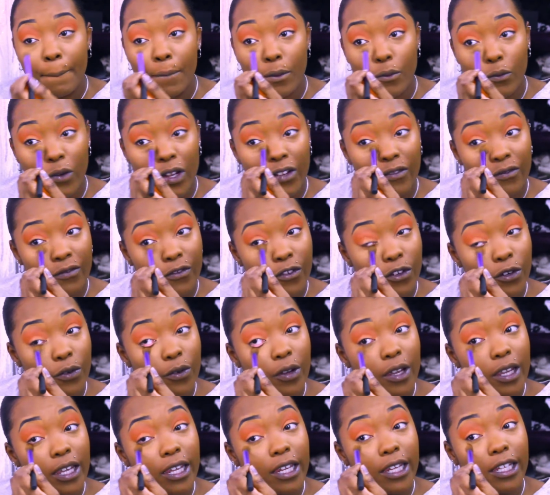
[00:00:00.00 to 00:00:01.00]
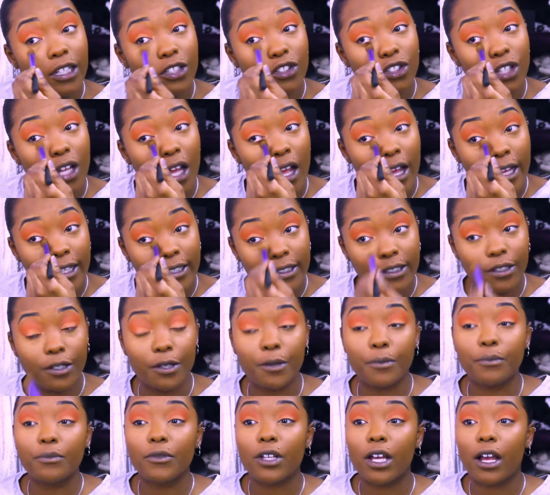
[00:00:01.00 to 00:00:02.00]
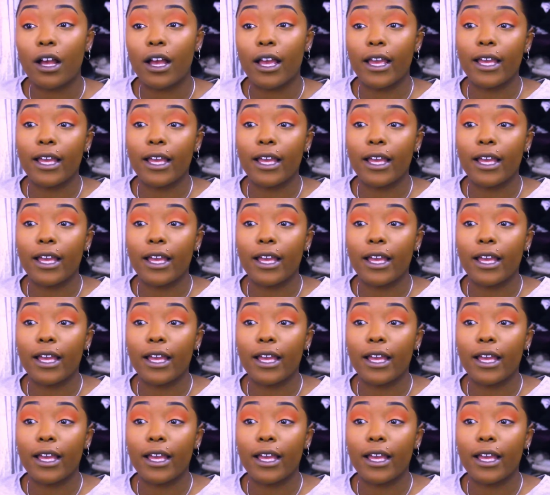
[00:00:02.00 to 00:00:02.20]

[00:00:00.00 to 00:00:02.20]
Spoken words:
went through each item that I